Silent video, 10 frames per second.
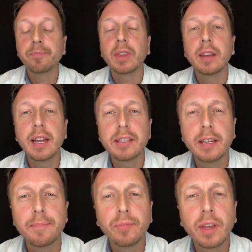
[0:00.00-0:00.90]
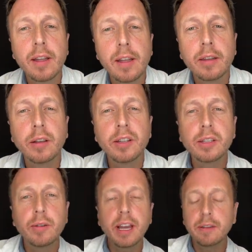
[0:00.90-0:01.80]
And that's it. So let's
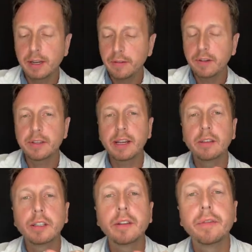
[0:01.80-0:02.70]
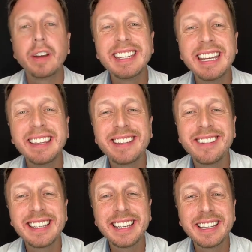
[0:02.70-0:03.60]
slow down there for a second, look at the front teeth so we
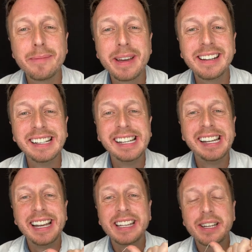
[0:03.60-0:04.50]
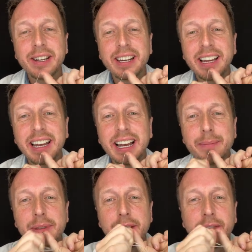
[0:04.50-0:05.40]
can see a little better. So you're gonna get
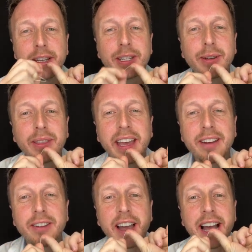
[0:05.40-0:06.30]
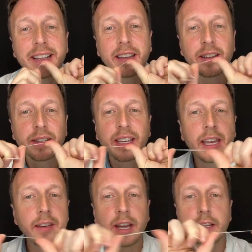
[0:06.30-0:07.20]
up in the front tooth and you're not,
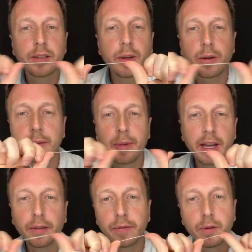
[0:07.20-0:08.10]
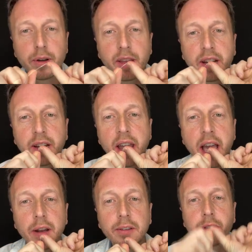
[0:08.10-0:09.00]
again, not sawing back and forth. You're
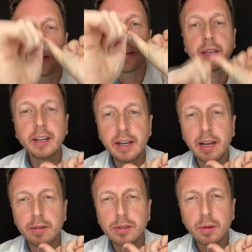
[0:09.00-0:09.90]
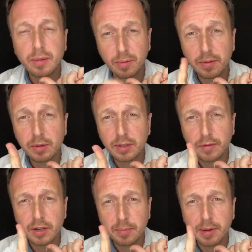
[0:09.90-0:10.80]
not also going in and out. So with those
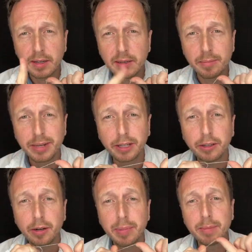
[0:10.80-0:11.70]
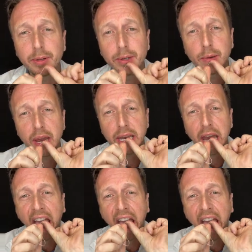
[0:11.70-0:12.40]
floss picks in particular, people do this.